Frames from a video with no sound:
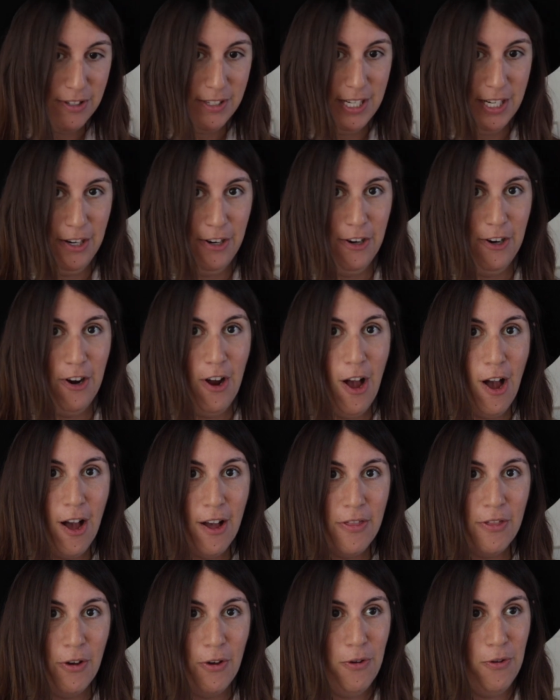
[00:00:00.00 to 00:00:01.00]
sticker
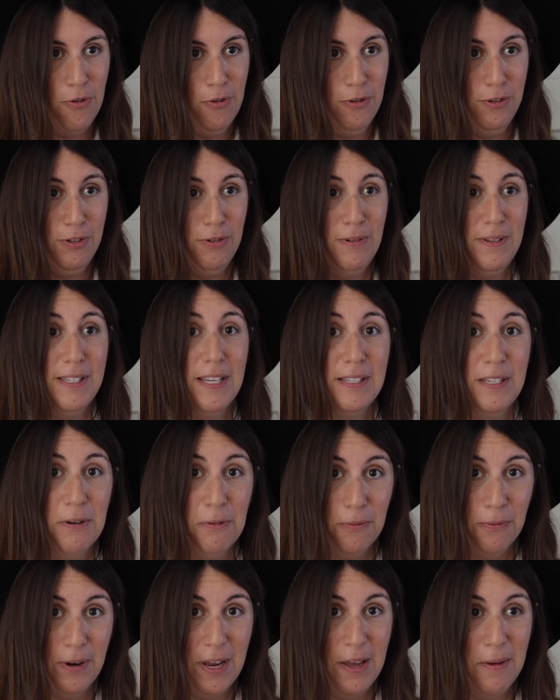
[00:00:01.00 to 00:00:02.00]
on the hole so it
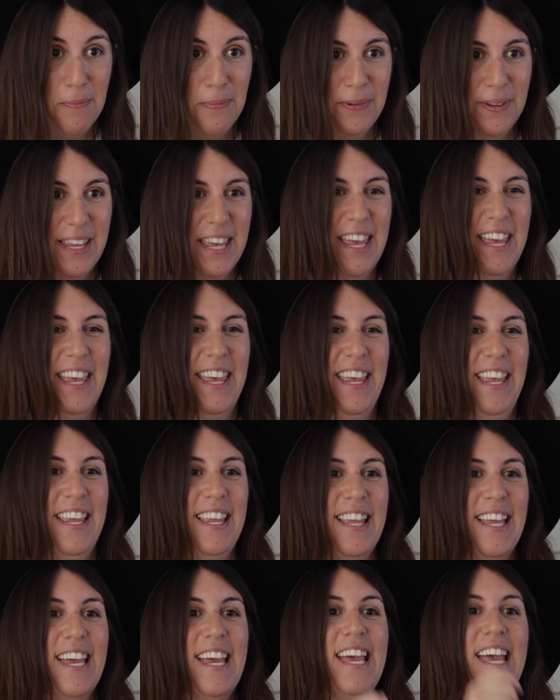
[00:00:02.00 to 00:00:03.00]
doesn't rip.
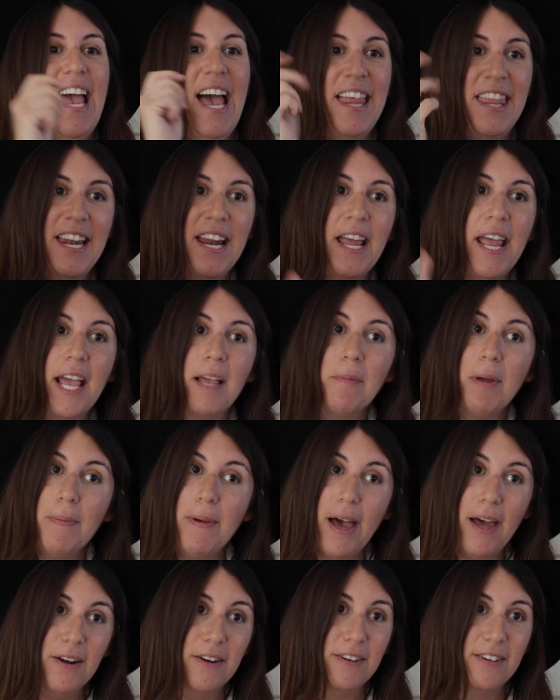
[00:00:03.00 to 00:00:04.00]
And then I hang my
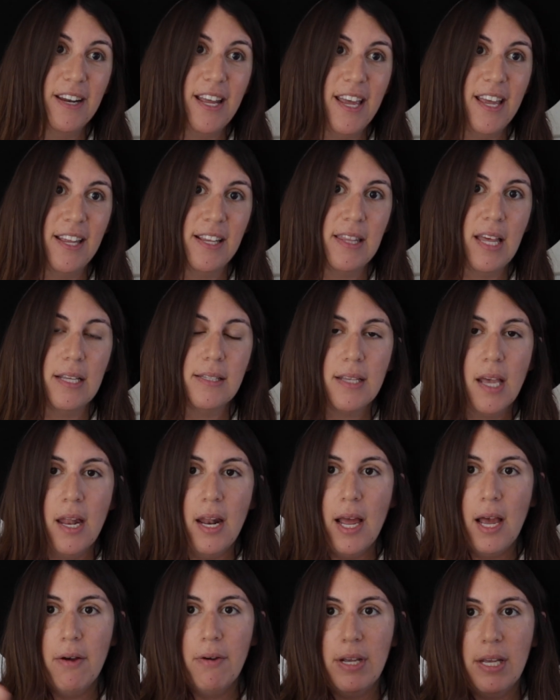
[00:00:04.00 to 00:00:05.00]
pattern, and that's kind
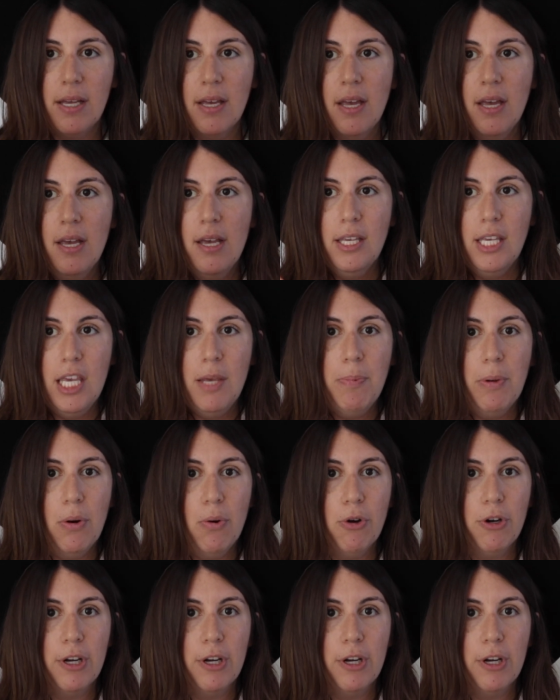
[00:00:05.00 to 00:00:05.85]
of how I keep it